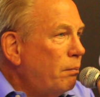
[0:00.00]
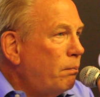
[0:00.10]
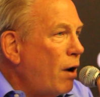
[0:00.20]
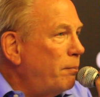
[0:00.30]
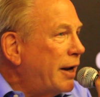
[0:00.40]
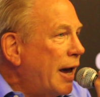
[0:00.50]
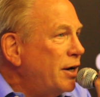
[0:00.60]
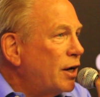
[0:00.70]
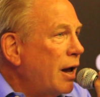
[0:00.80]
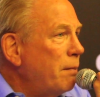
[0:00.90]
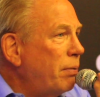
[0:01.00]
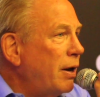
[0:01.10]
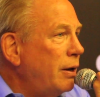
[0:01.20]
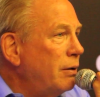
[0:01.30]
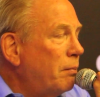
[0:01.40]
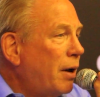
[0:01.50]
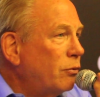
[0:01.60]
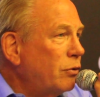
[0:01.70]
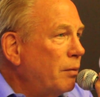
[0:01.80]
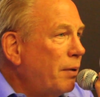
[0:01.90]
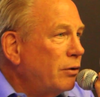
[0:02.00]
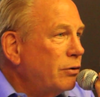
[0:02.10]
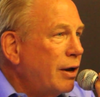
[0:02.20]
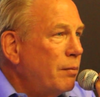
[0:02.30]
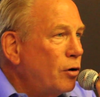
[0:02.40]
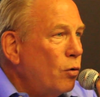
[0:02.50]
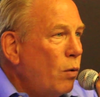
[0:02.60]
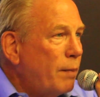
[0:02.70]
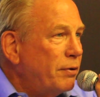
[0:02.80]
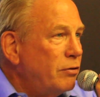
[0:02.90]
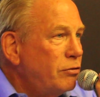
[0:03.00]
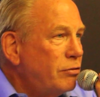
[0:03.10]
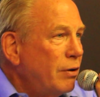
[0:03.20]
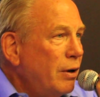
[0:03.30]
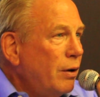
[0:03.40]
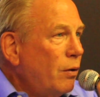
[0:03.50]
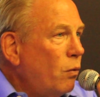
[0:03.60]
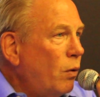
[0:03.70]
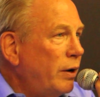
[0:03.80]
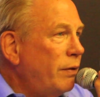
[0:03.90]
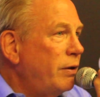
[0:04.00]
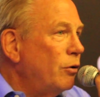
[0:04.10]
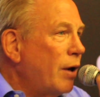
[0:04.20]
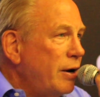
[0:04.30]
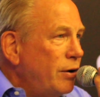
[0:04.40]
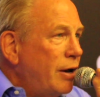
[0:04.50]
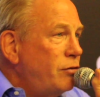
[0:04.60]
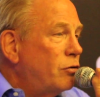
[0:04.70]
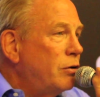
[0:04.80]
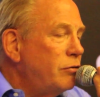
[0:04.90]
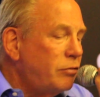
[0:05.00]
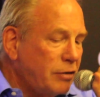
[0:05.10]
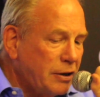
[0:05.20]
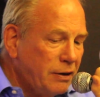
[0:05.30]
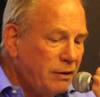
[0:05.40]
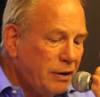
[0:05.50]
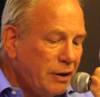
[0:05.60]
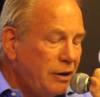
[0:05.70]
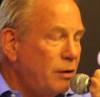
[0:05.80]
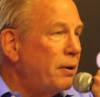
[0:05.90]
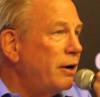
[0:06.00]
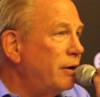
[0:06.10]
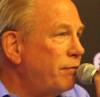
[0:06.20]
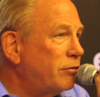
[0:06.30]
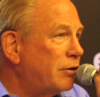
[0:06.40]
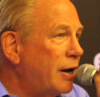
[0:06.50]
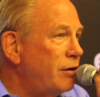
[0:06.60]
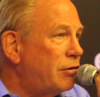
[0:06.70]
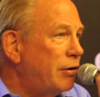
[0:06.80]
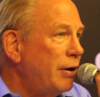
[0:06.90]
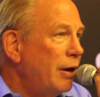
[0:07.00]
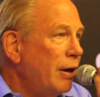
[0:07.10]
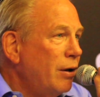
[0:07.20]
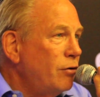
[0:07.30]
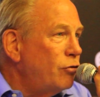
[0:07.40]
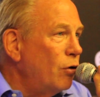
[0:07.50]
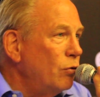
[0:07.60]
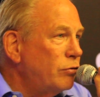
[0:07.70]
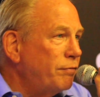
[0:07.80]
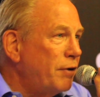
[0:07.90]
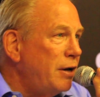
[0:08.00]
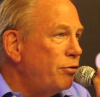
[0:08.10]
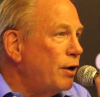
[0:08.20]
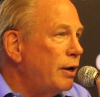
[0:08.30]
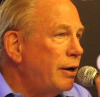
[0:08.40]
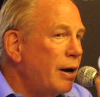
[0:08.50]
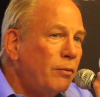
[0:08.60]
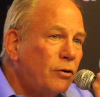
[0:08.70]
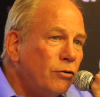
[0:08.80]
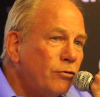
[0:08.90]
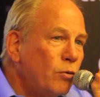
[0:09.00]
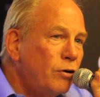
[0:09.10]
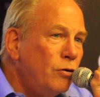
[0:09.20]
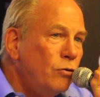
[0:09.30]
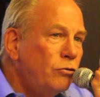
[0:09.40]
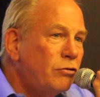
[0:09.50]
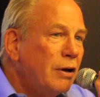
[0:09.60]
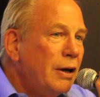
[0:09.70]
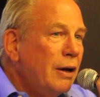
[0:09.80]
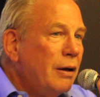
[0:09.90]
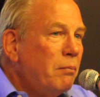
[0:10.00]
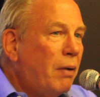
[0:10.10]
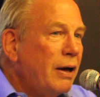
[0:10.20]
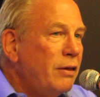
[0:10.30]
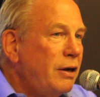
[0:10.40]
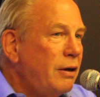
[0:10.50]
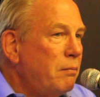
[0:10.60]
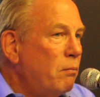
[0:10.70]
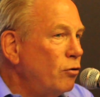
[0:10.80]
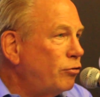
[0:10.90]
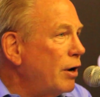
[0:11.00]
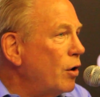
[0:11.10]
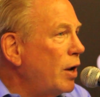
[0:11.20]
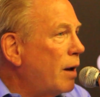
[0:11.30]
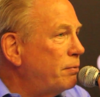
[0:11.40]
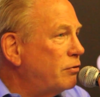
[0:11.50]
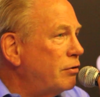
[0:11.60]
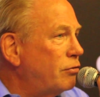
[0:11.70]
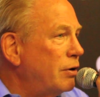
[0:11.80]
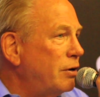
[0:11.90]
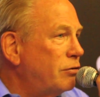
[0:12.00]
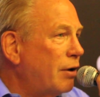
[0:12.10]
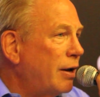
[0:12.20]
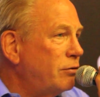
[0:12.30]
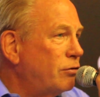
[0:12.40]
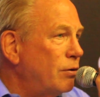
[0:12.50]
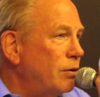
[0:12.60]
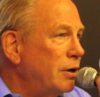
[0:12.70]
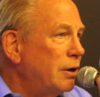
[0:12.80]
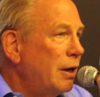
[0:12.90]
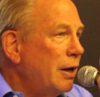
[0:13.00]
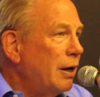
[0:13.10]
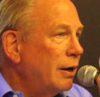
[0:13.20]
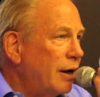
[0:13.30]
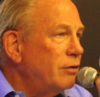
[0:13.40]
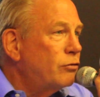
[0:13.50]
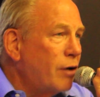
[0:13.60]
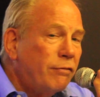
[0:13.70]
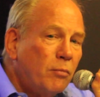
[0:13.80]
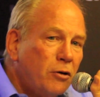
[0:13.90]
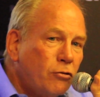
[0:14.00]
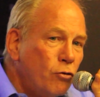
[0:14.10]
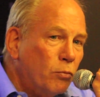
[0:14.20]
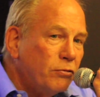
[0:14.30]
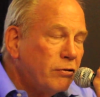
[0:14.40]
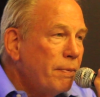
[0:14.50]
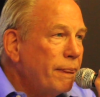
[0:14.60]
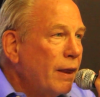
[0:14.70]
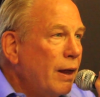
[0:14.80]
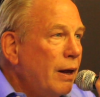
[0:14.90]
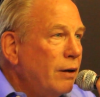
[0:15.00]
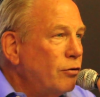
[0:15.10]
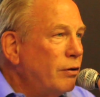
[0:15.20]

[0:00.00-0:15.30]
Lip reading: propaganda campaign about chemical weapons, when the United Nations independent investigation shows, if anything, chemicals were used by the mercenary opposition inside Syria against government troops. So